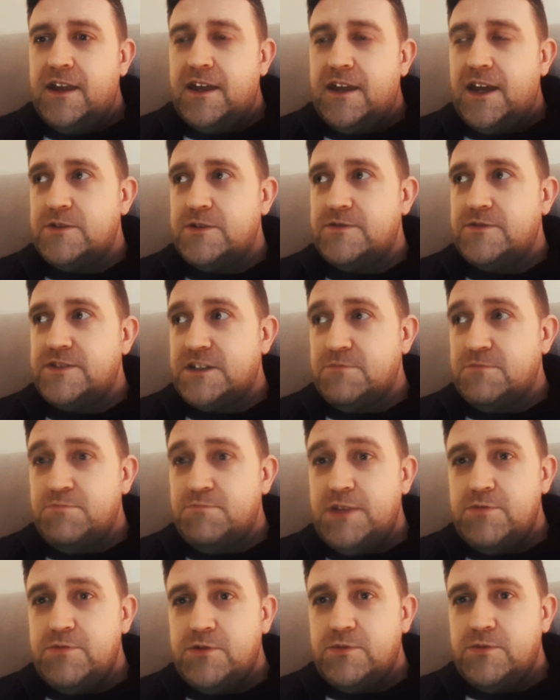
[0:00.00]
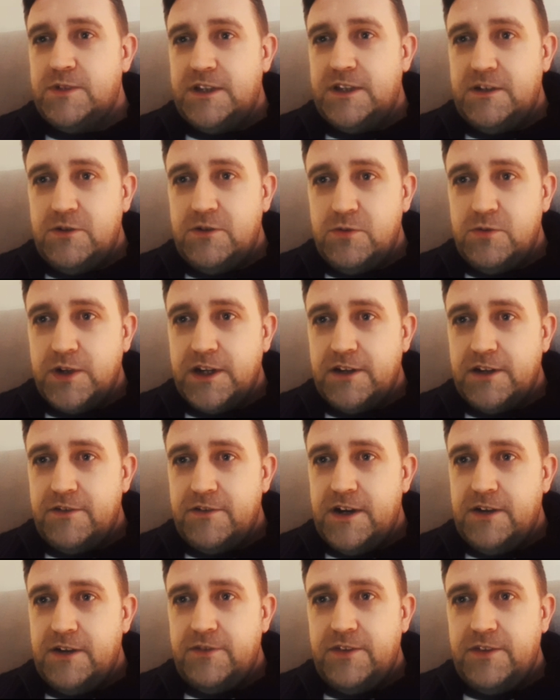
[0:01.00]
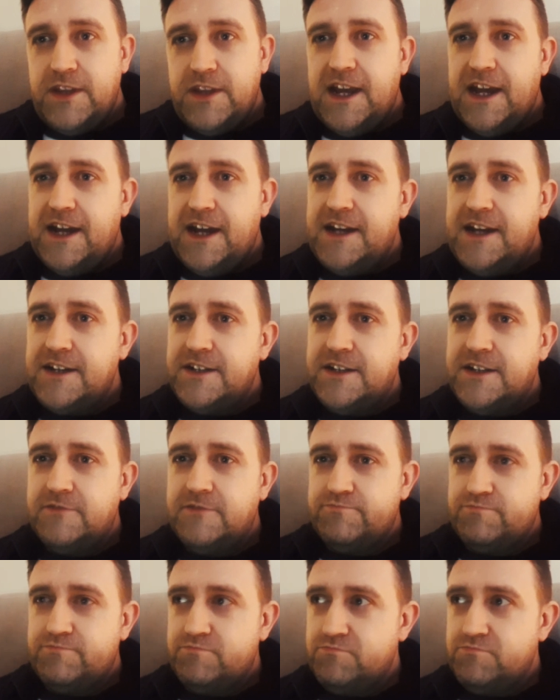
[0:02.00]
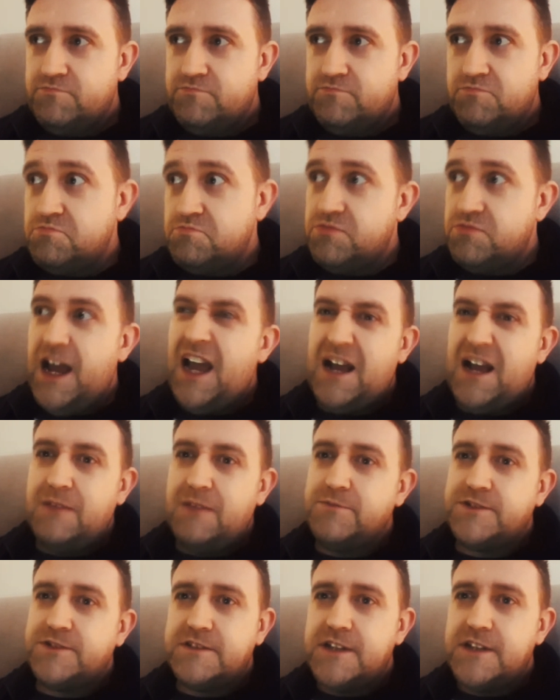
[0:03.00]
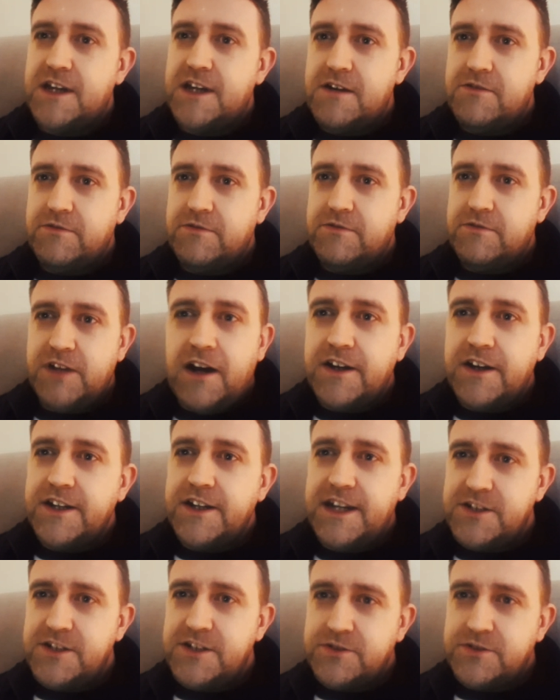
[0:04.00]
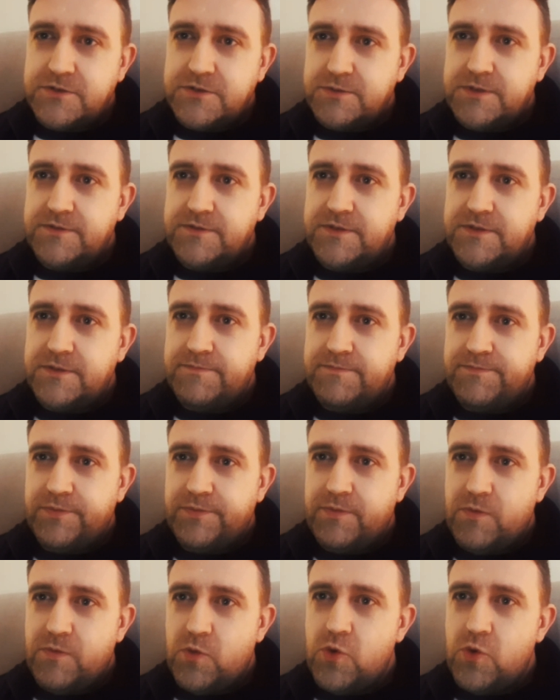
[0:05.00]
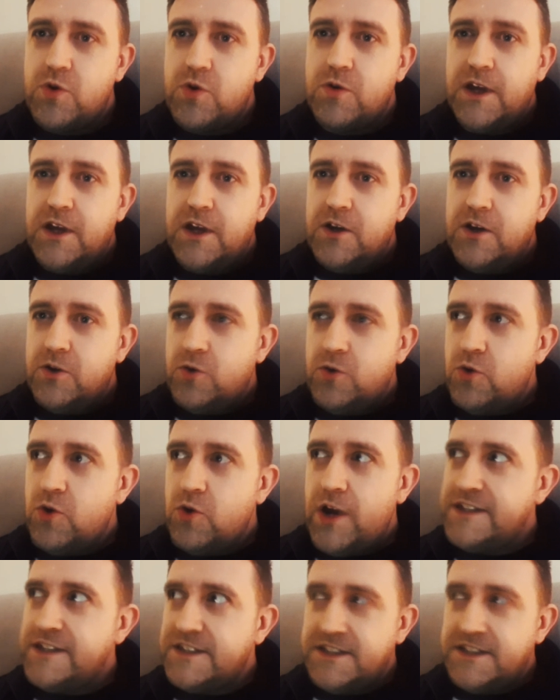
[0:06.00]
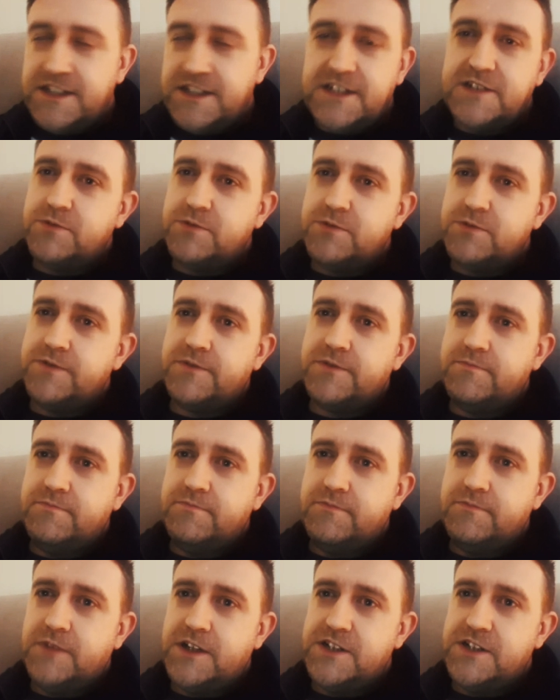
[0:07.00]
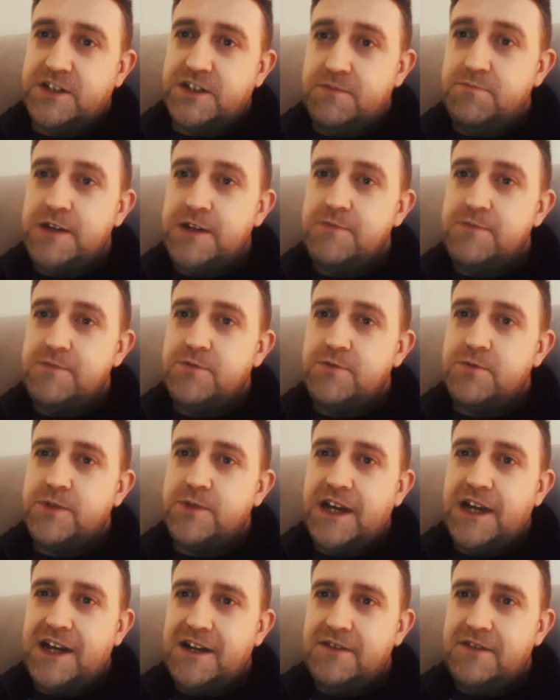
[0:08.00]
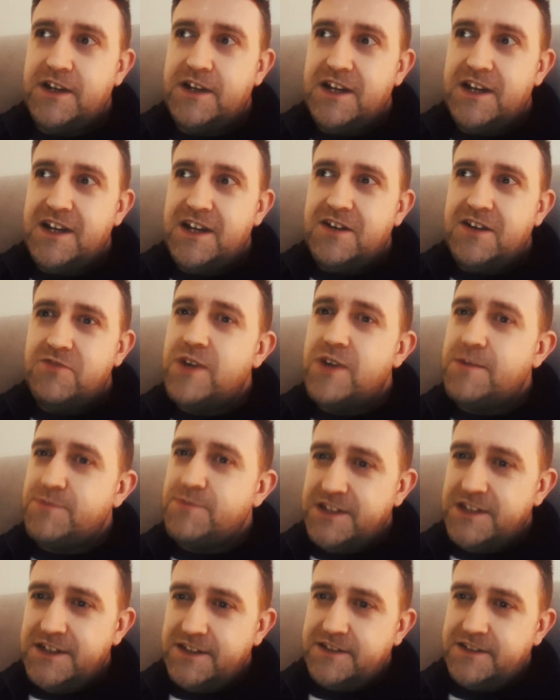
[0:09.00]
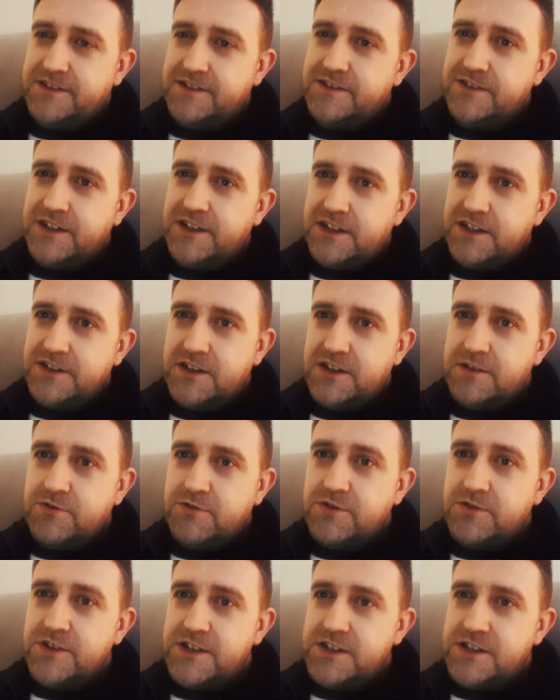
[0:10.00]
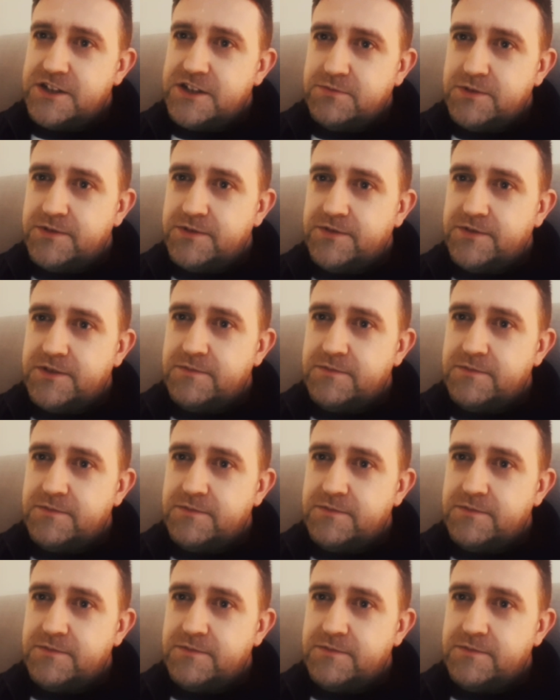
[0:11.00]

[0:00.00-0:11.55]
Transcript: However, some people, when they were walking around, they had perhaps their guardian angels with them, or entities with them. And some people would have reptilian-looking type creatures with